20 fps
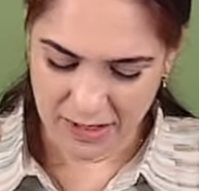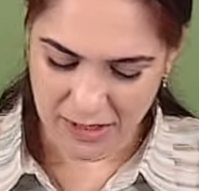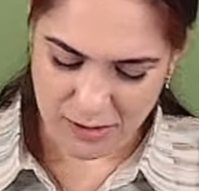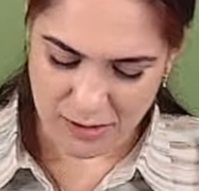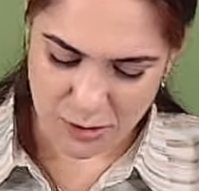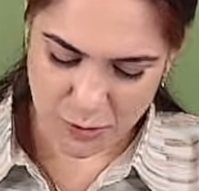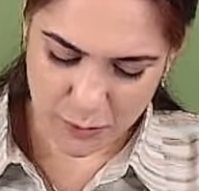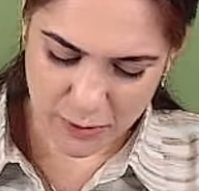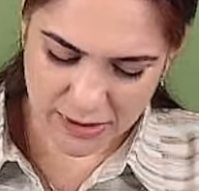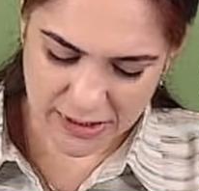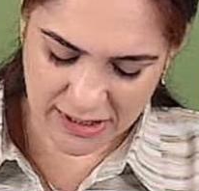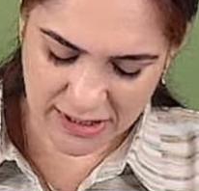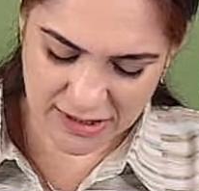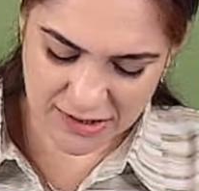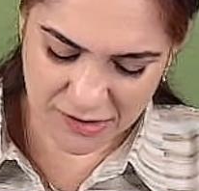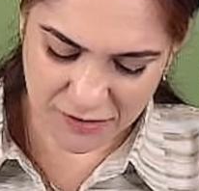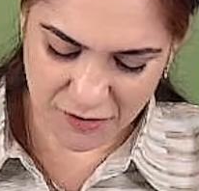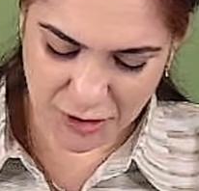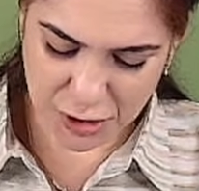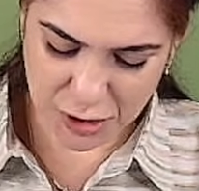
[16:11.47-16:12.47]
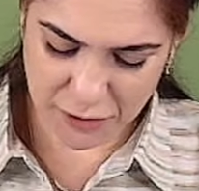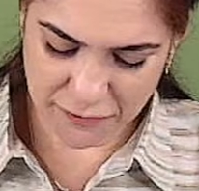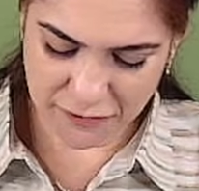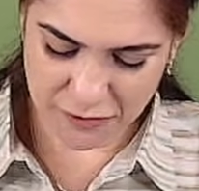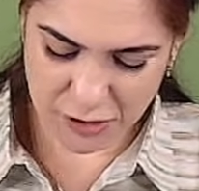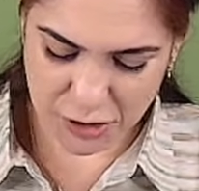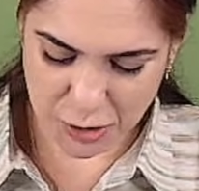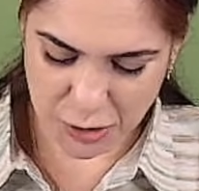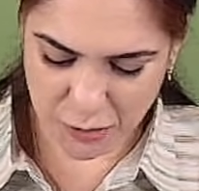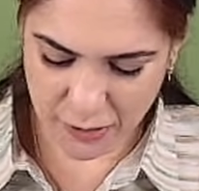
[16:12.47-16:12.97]
So what are the consideration for
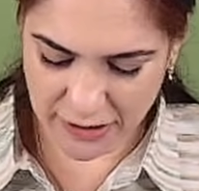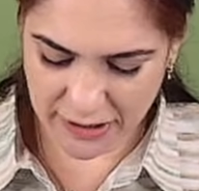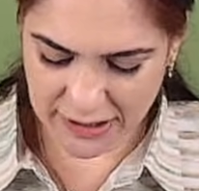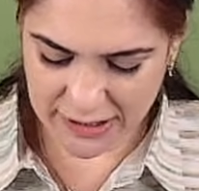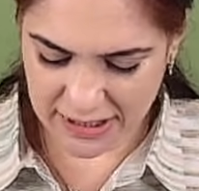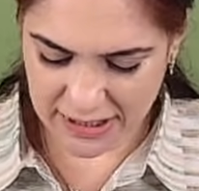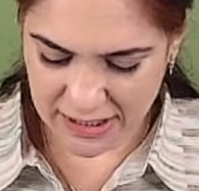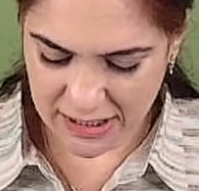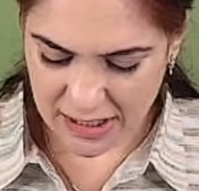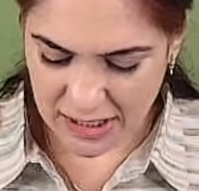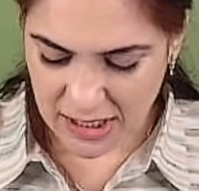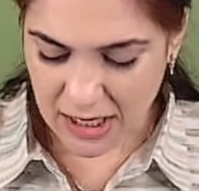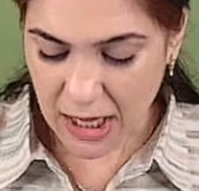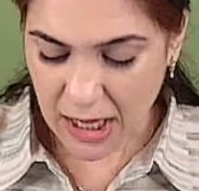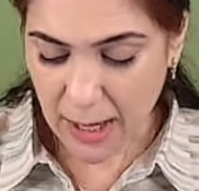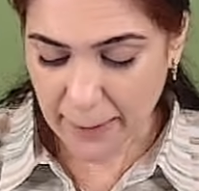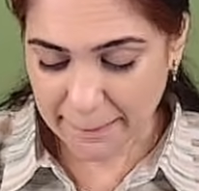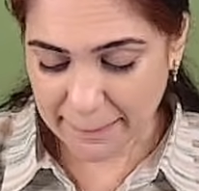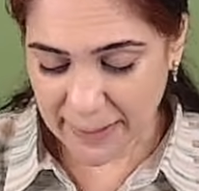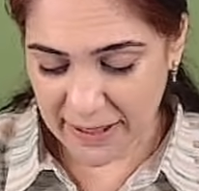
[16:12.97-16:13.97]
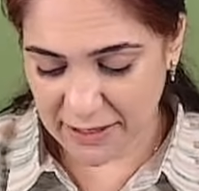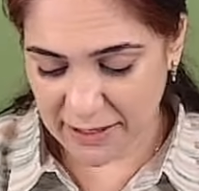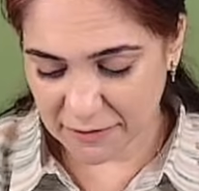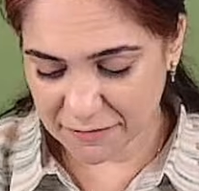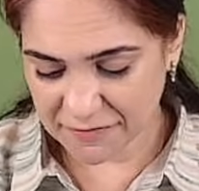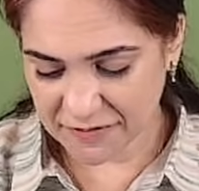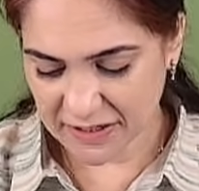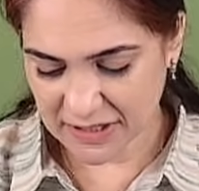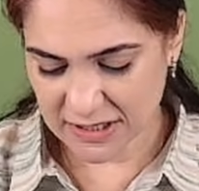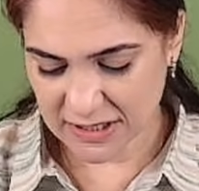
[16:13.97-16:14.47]
the surety?
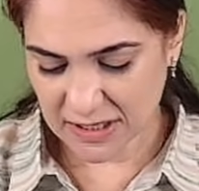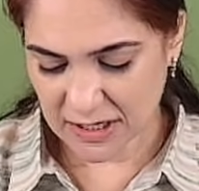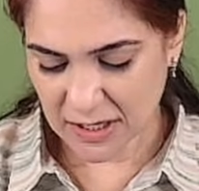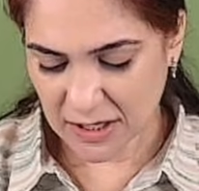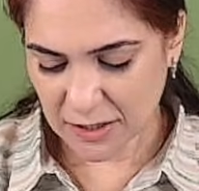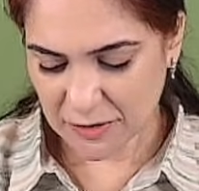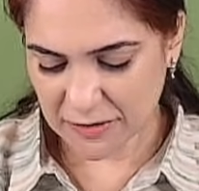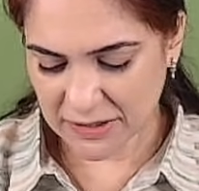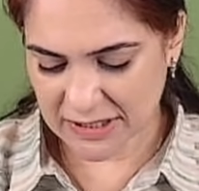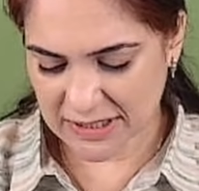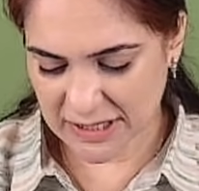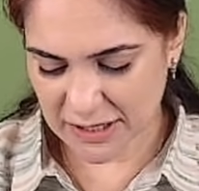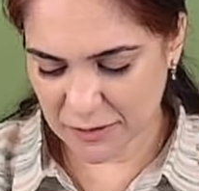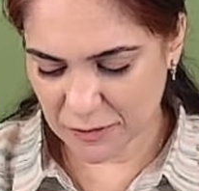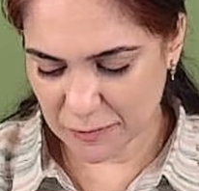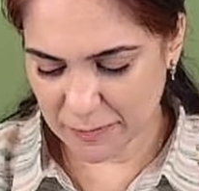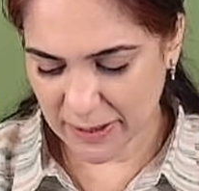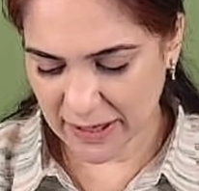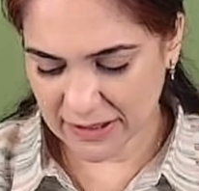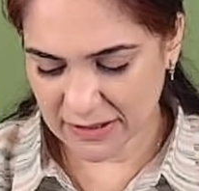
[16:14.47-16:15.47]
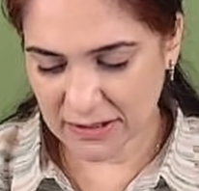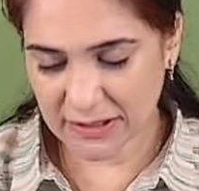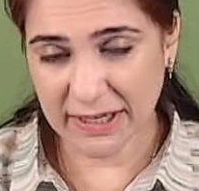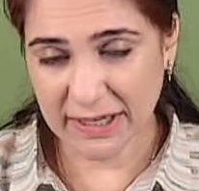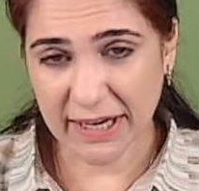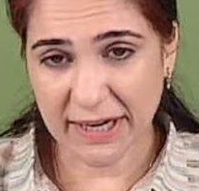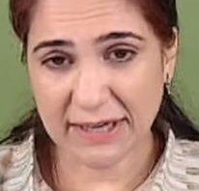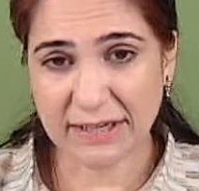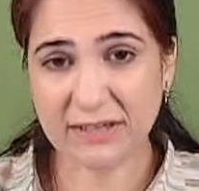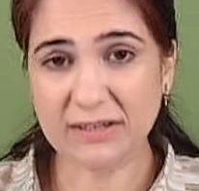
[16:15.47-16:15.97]
Benefit received by the
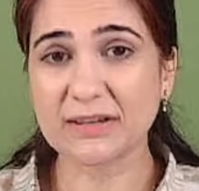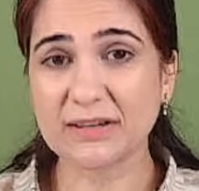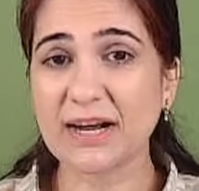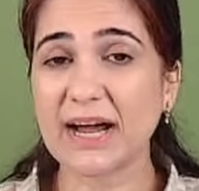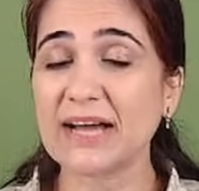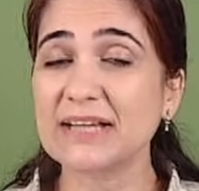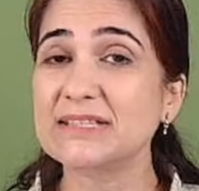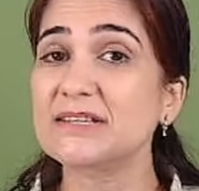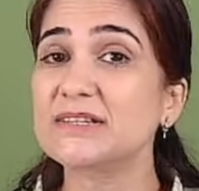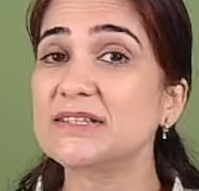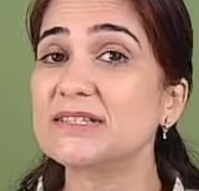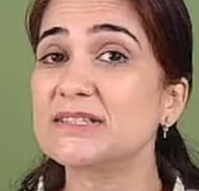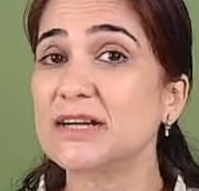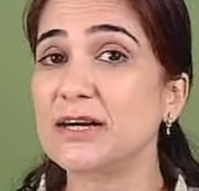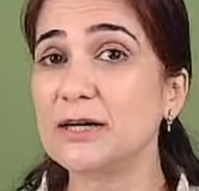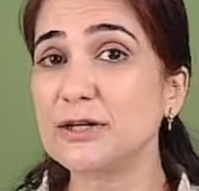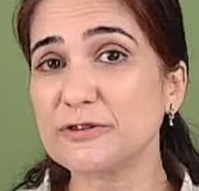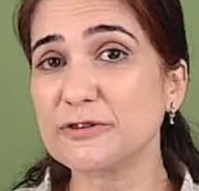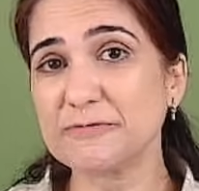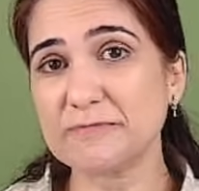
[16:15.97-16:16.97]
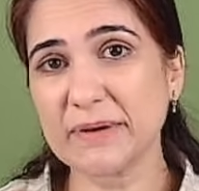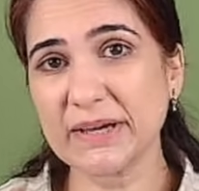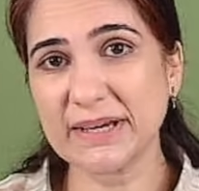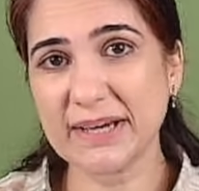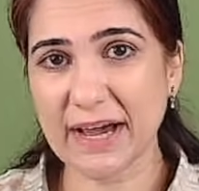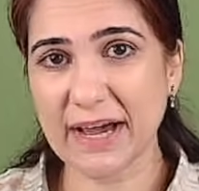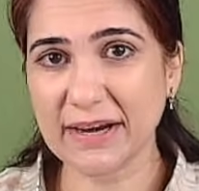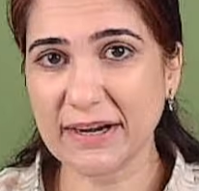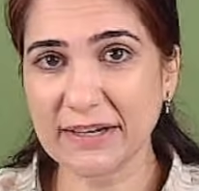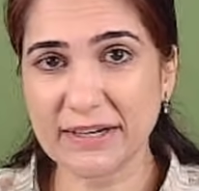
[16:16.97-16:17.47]
debtor as a result of my
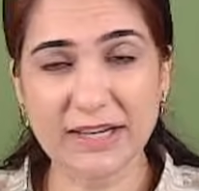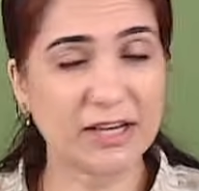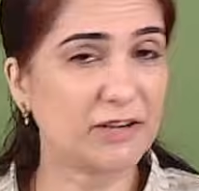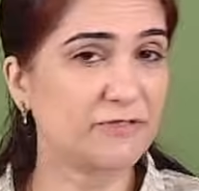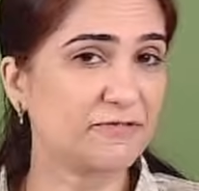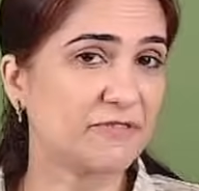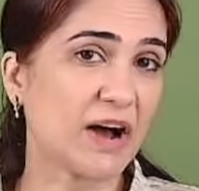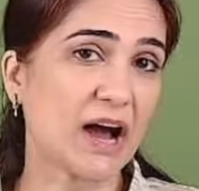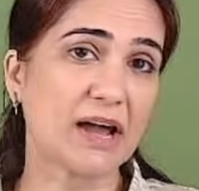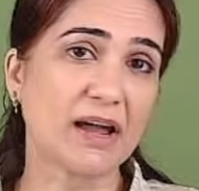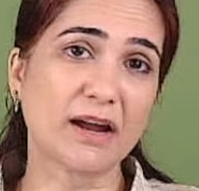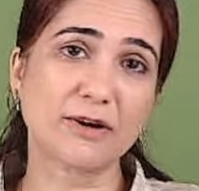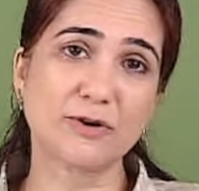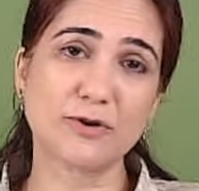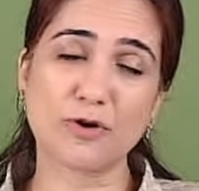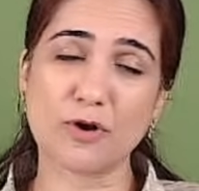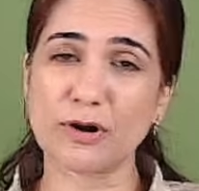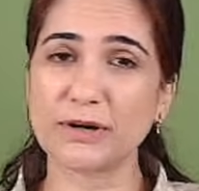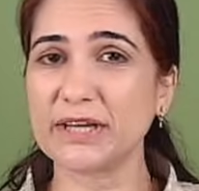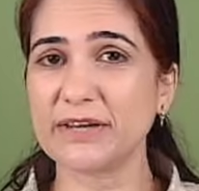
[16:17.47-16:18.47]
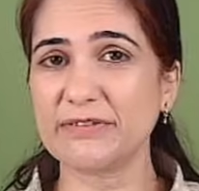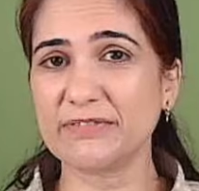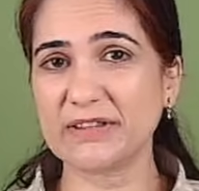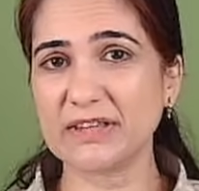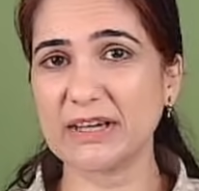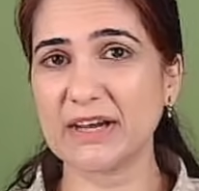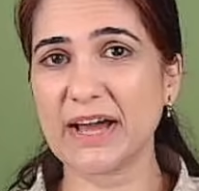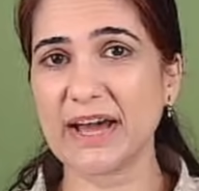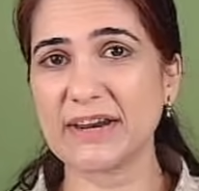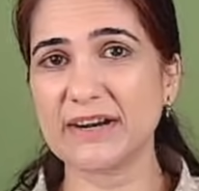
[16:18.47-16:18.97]
guarantee. If I had not given
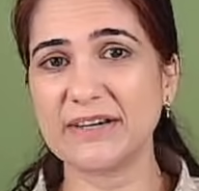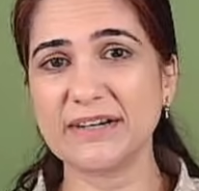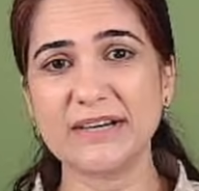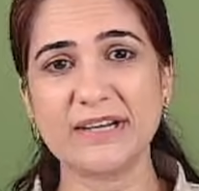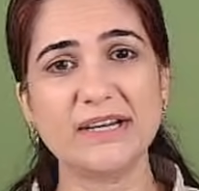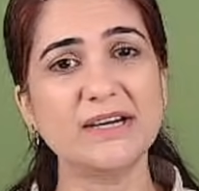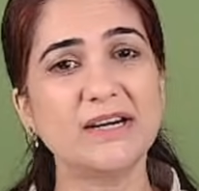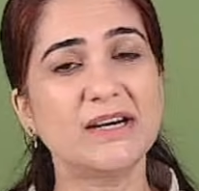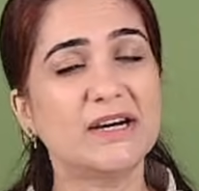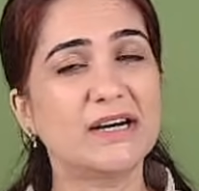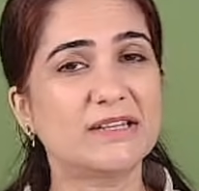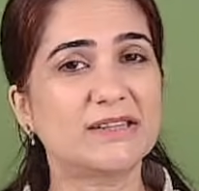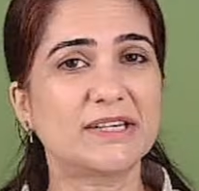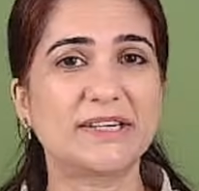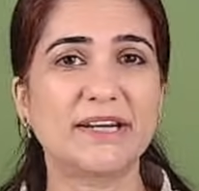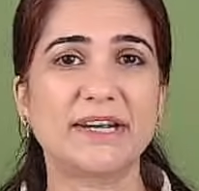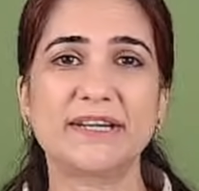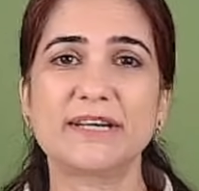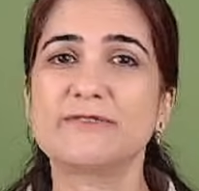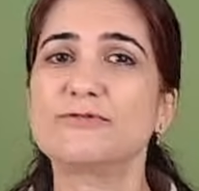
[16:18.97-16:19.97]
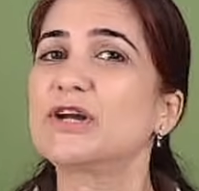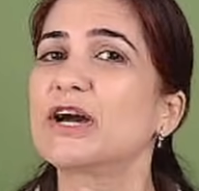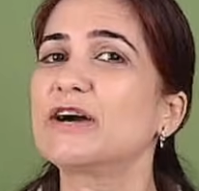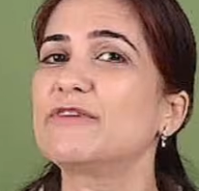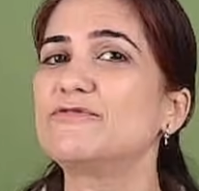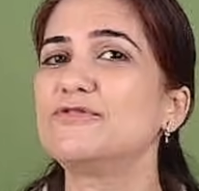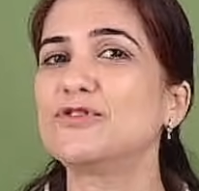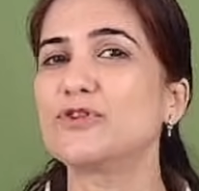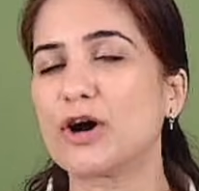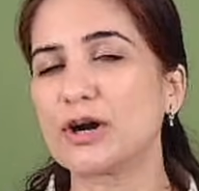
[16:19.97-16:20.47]
the guarantee, the debtor would
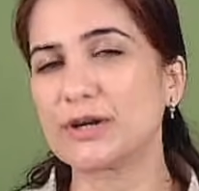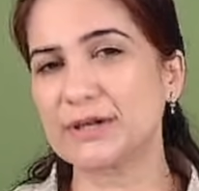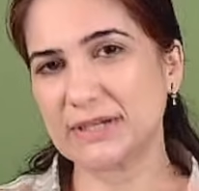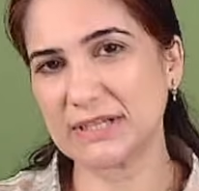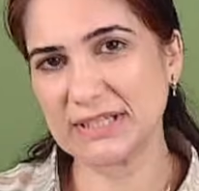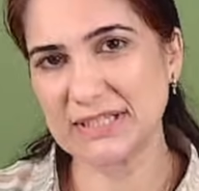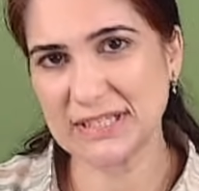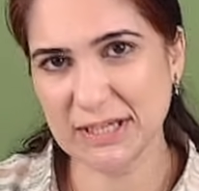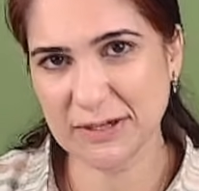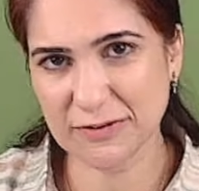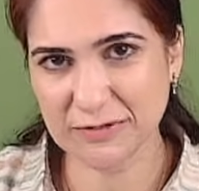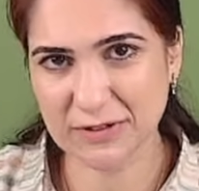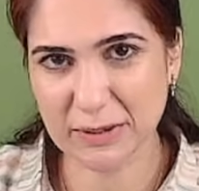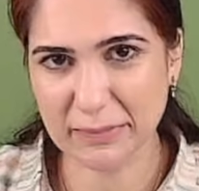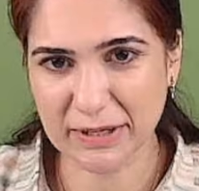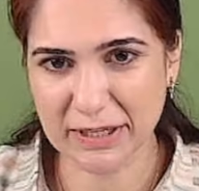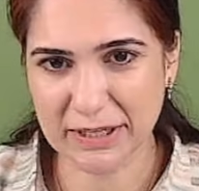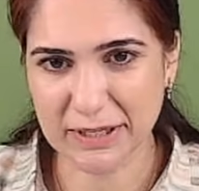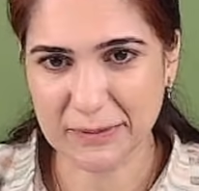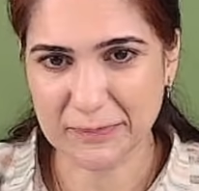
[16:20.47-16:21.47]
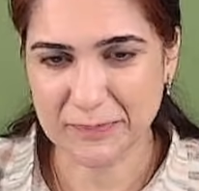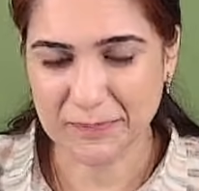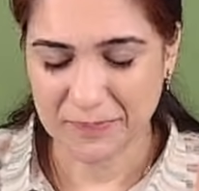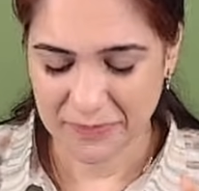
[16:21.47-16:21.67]
have not received the money.